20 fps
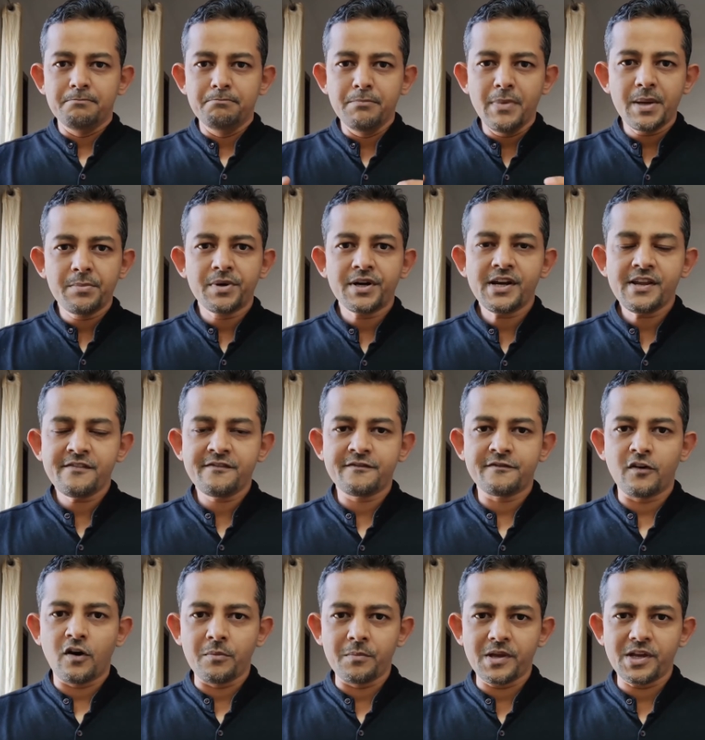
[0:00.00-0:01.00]
Memory
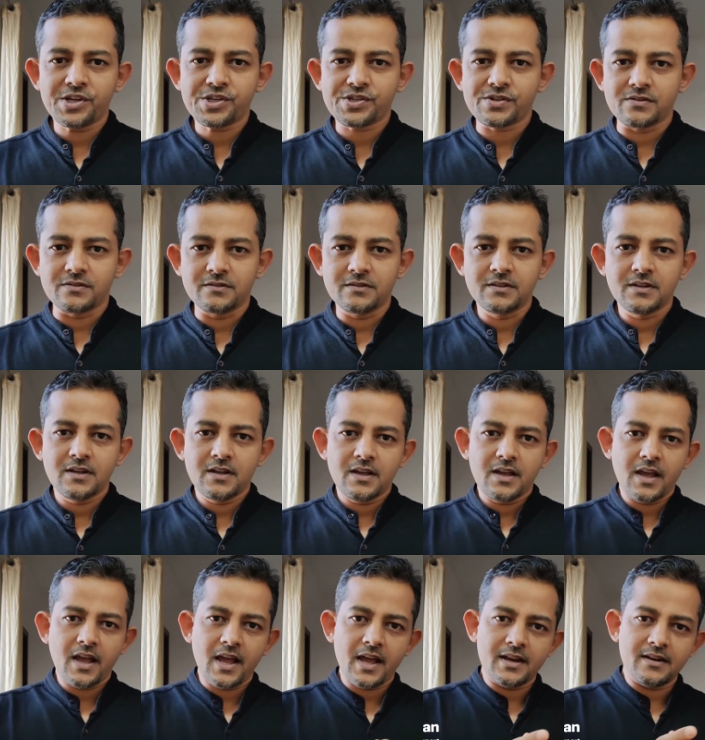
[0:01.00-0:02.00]
formation
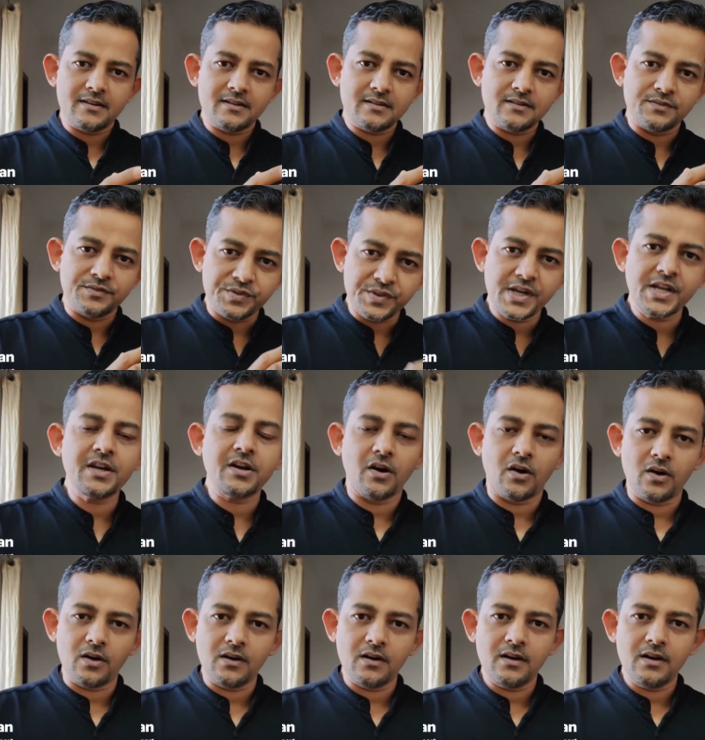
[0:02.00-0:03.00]
and
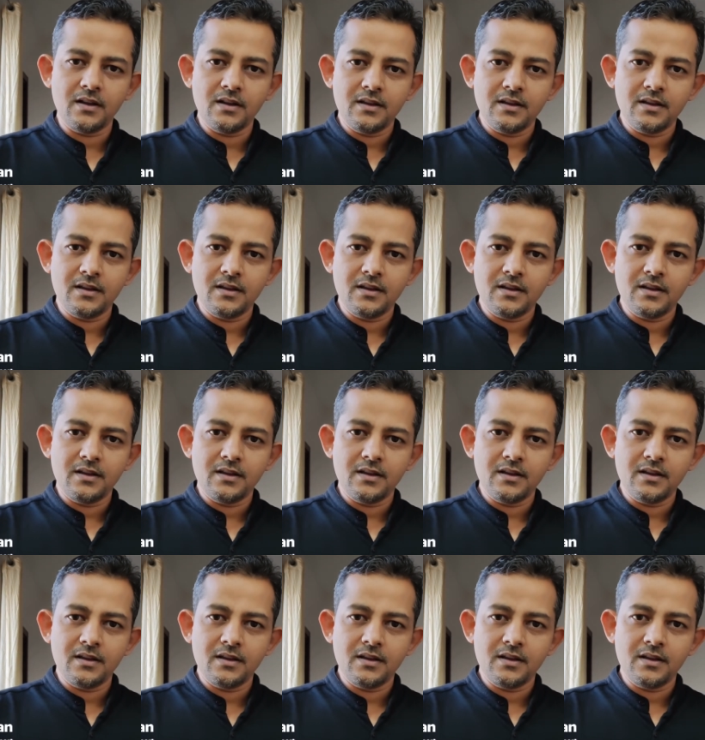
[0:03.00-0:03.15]
recall